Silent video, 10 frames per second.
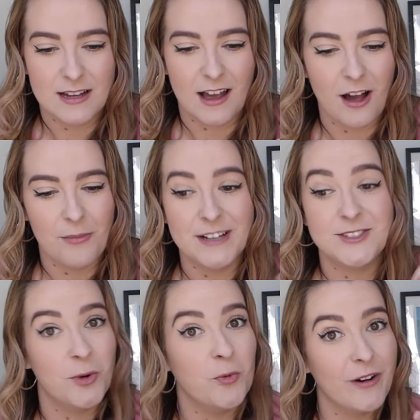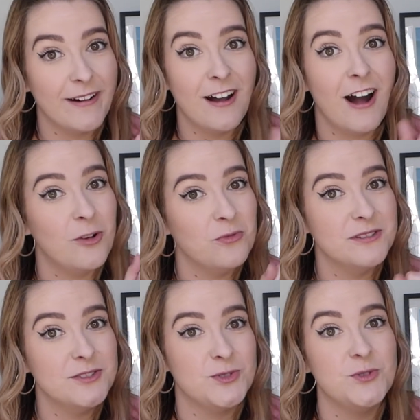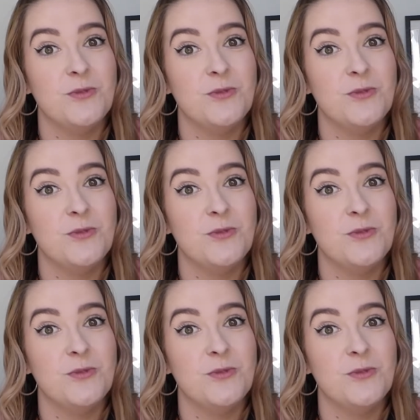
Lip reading: And don't worry, I will do